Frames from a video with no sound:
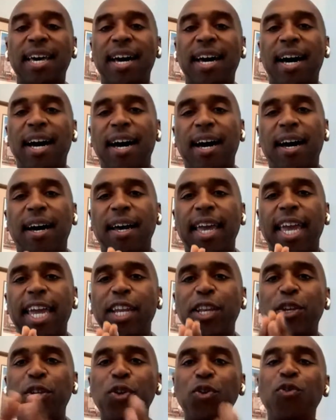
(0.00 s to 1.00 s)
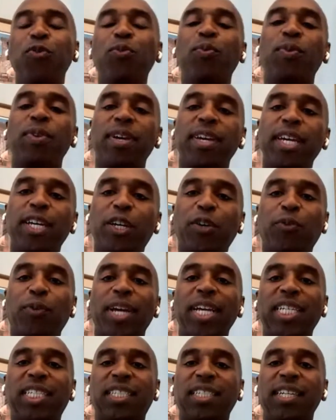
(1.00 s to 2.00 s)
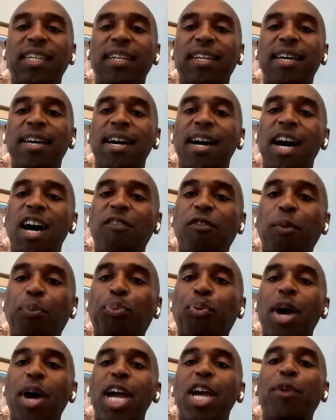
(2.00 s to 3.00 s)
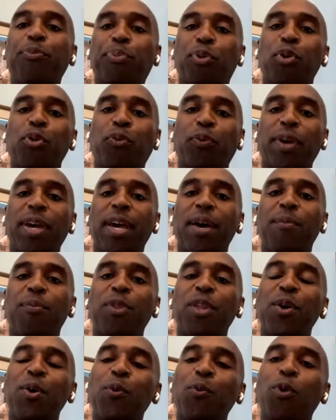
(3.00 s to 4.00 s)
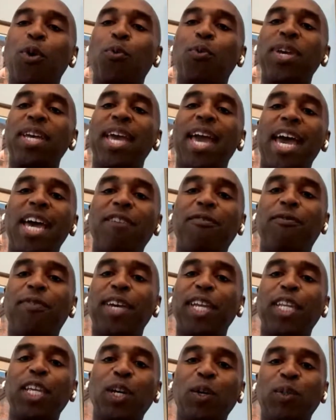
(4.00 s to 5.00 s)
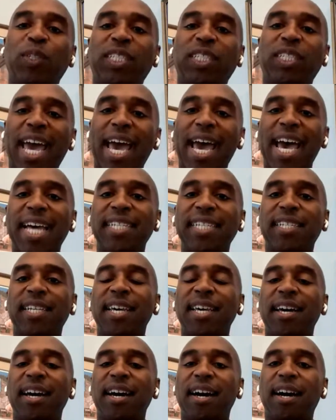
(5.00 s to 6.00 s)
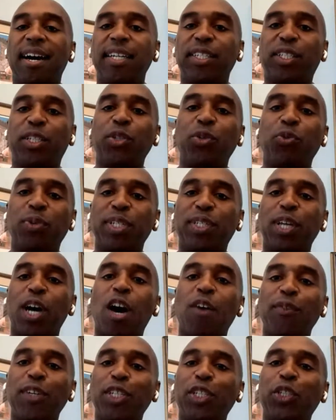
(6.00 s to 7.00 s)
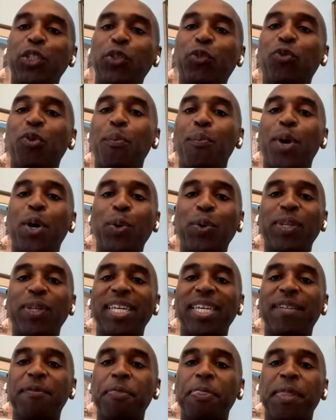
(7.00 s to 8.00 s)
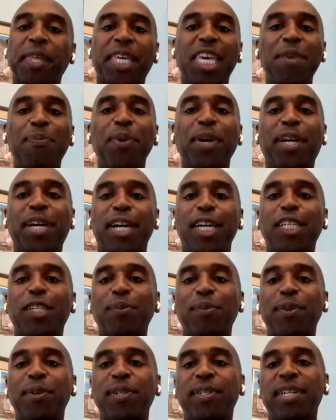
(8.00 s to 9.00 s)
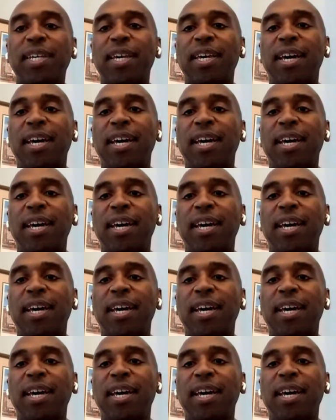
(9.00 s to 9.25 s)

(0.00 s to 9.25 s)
a new iteration of a prior program where we had video chats to resolve issues remotely, keeping customers